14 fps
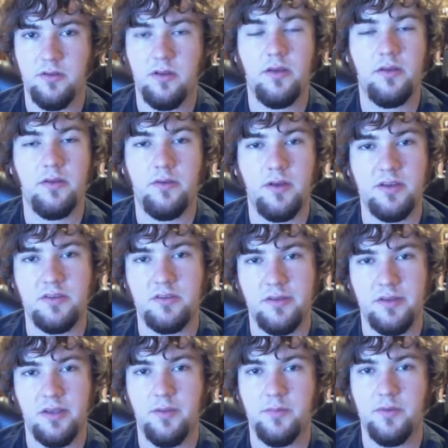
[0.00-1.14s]
you can easily
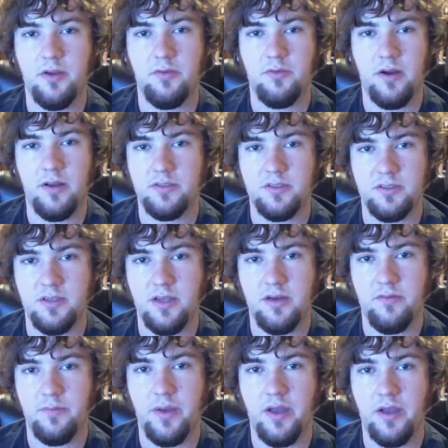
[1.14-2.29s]
keep 10 rounds inside of a
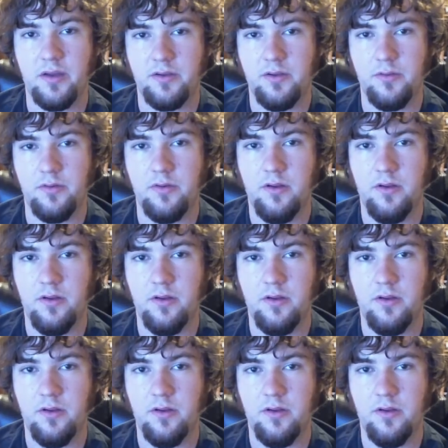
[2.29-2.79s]
pine cone.